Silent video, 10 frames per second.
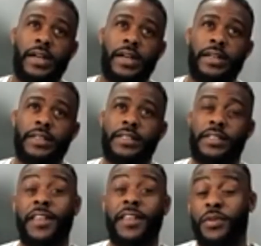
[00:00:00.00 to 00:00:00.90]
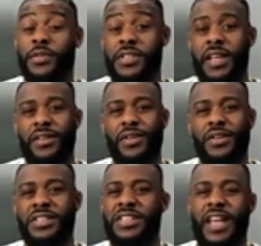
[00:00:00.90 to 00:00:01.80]
uh, skill set
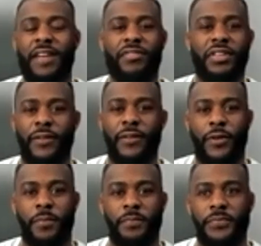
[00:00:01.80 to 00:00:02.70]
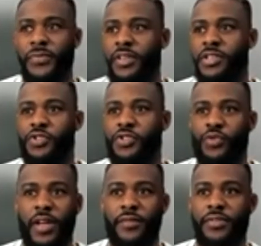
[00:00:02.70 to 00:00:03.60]
you know it's just everything from
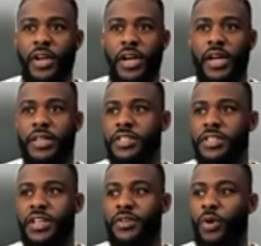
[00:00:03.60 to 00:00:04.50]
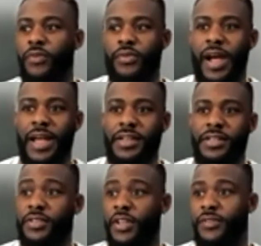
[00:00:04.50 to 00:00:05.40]
strength uh, just seeing all
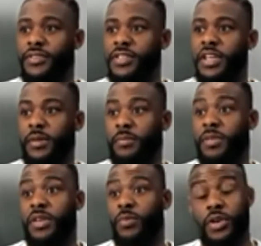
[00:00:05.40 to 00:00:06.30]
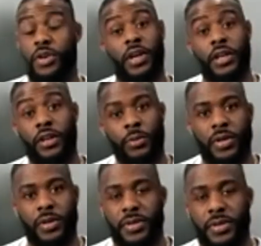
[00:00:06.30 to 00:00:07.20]
varieties of stuff seeing me work
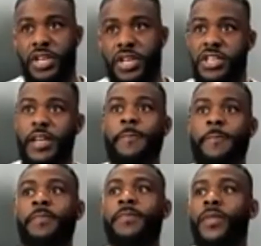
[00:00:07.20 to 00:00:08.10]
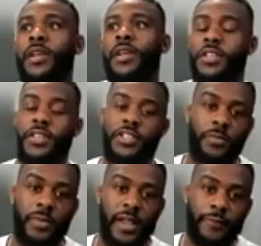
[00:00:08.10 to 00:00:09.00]
a little bit of bjj
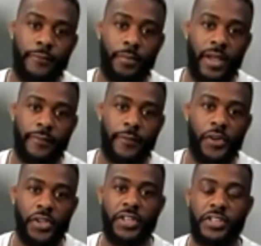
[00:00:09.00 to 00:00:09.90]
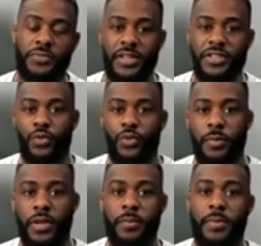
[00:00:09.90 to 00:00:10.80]
seeing some of my my funkiness
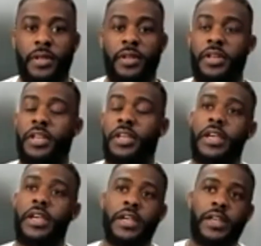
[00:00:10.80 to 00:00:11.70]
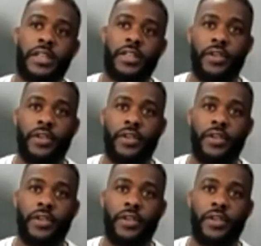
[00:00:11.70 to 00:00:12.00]
my scrambling ability